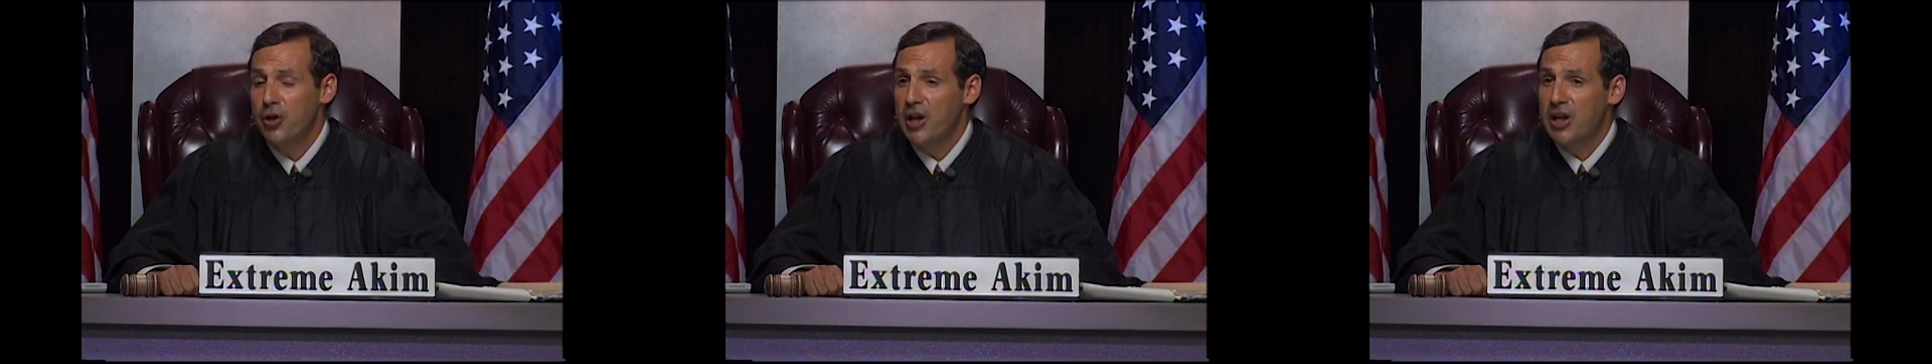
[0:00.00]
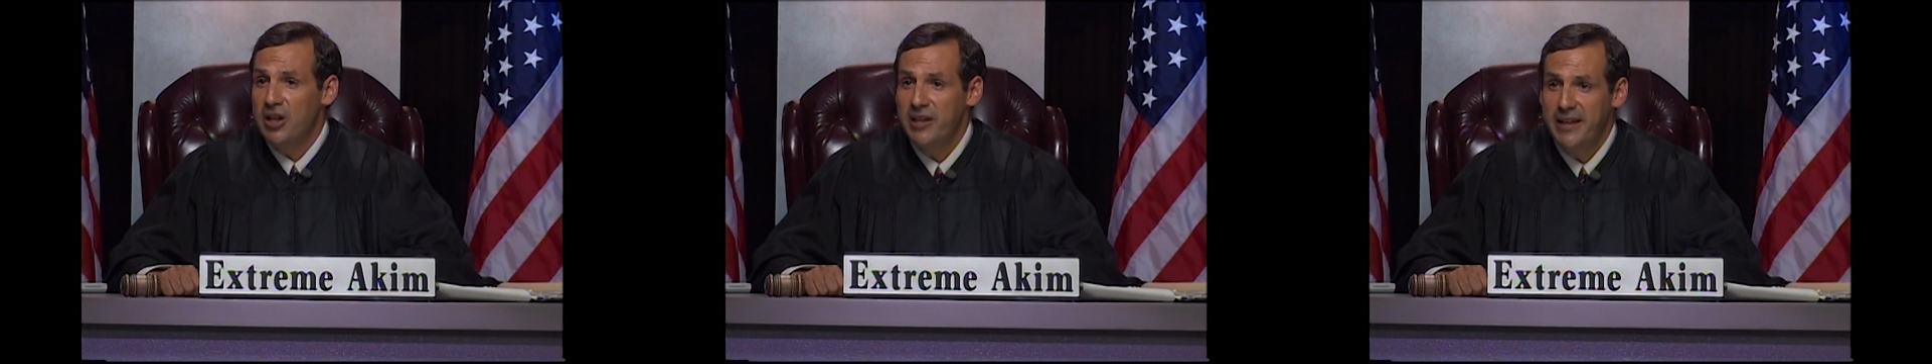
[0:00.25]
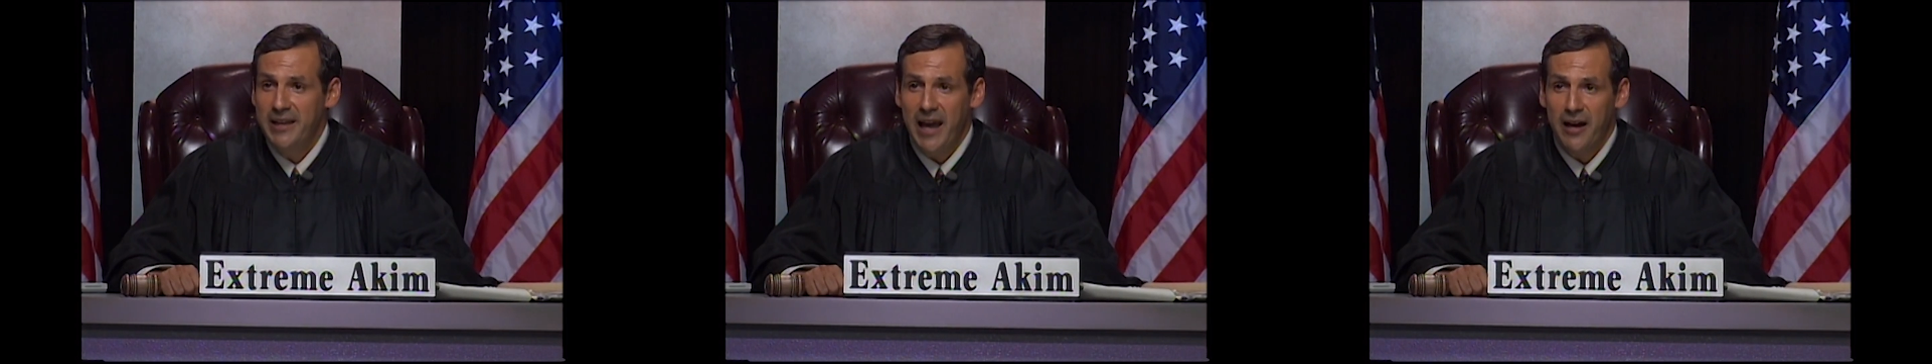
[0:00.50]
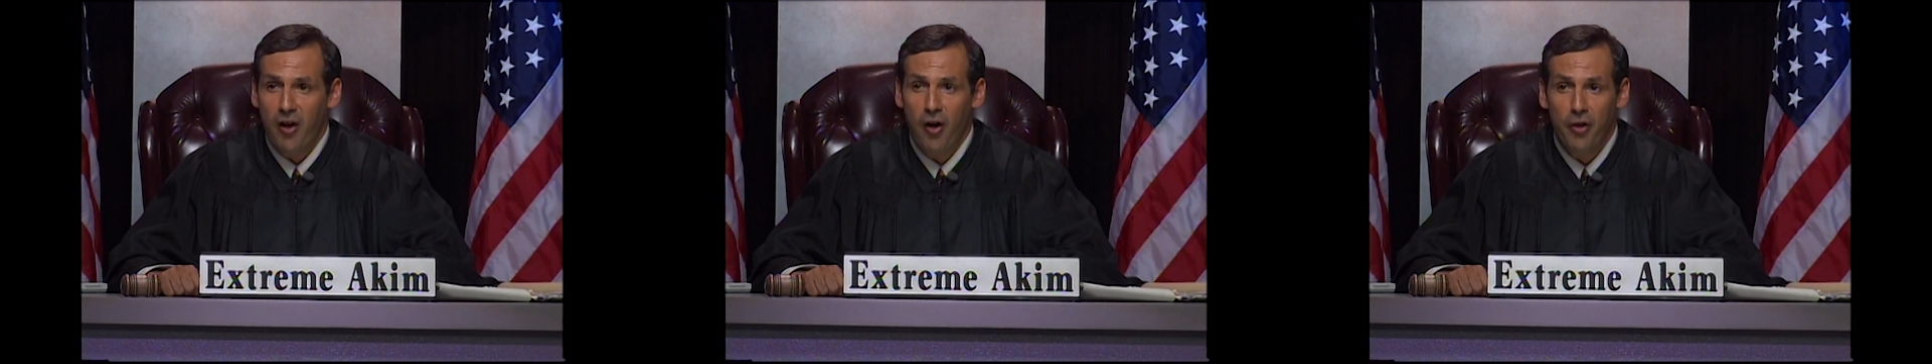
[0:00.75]
gonna clean
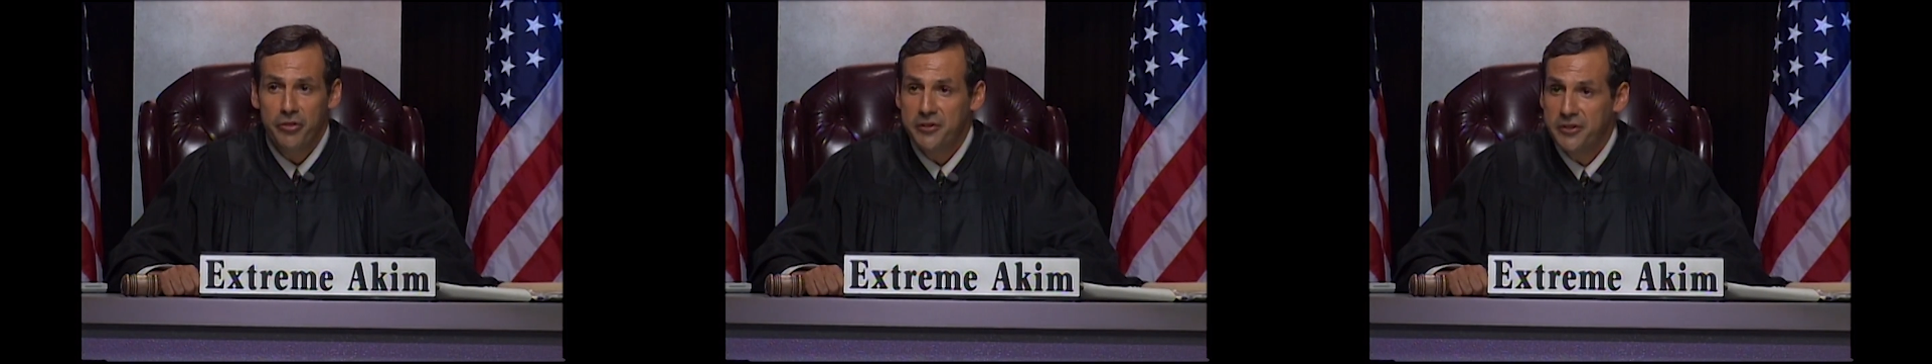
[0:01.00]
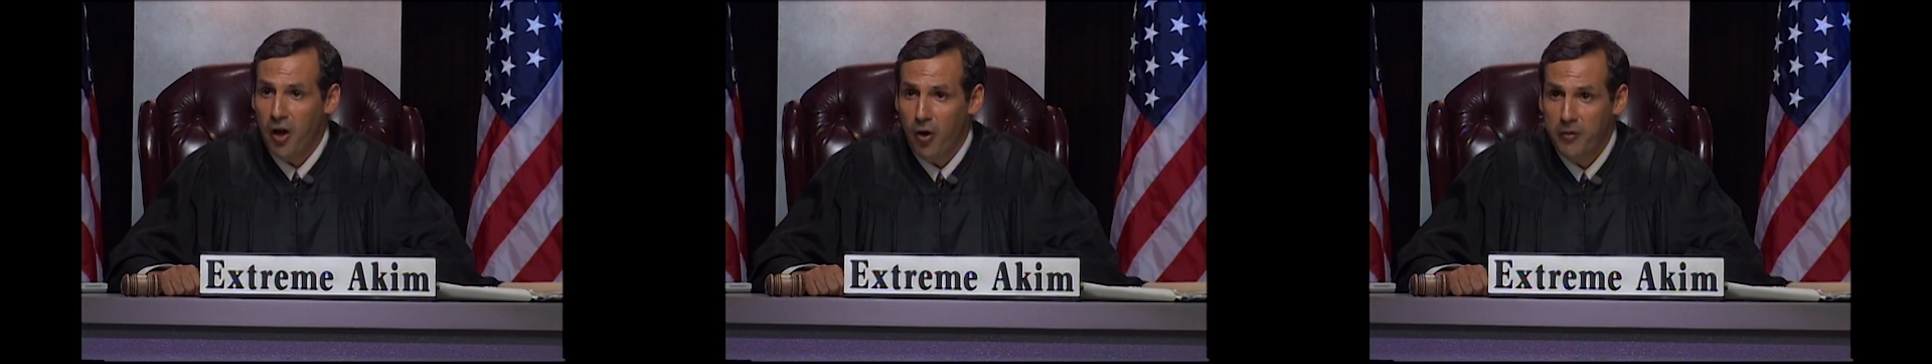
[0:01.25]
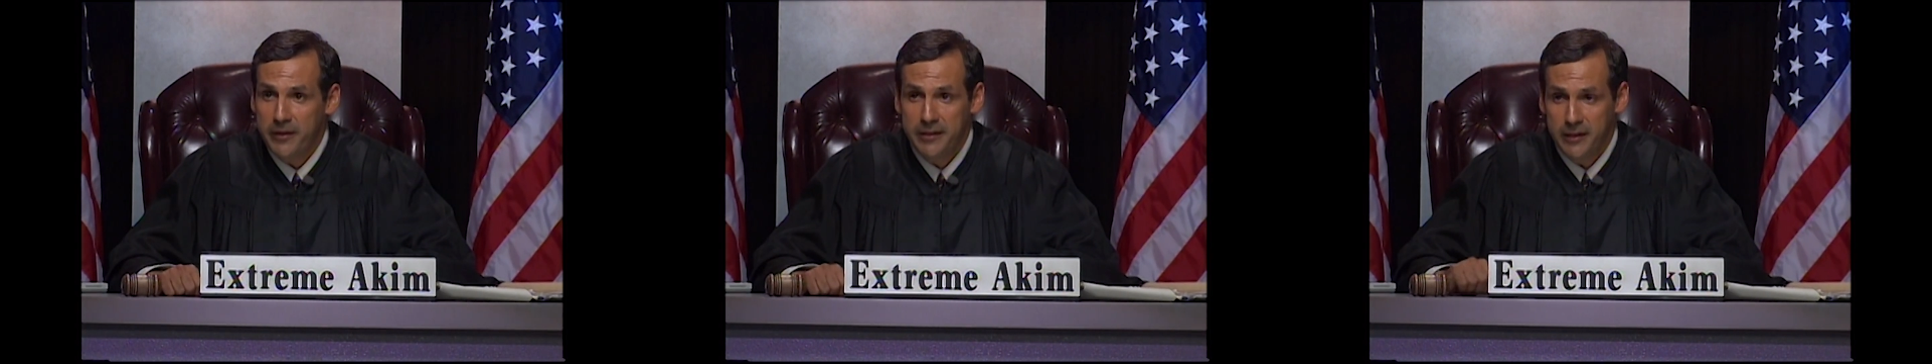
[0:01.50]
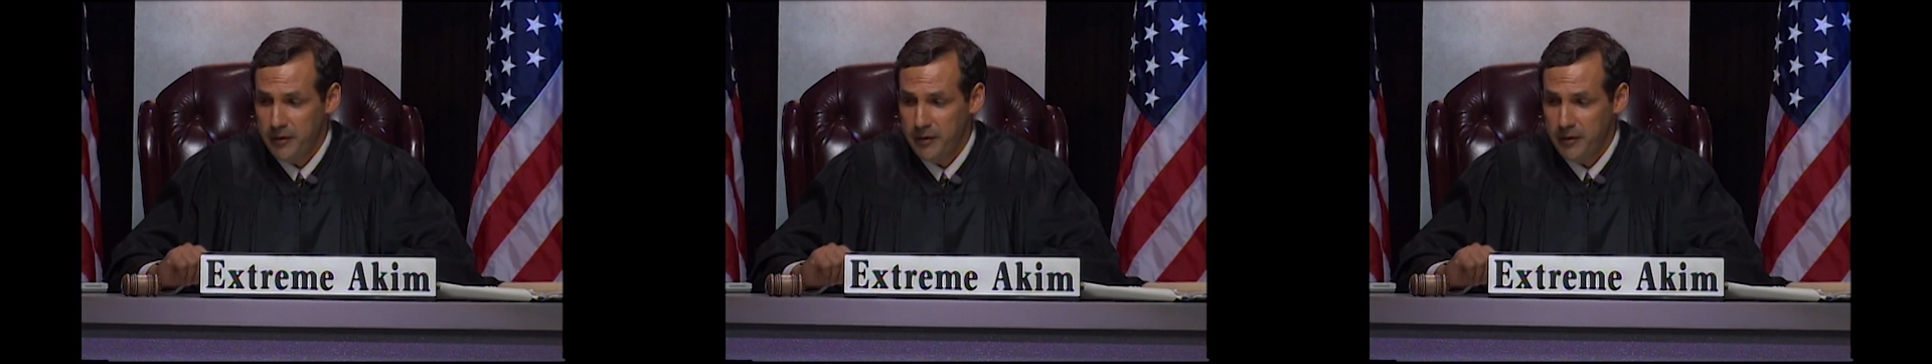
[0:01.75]
out all the dog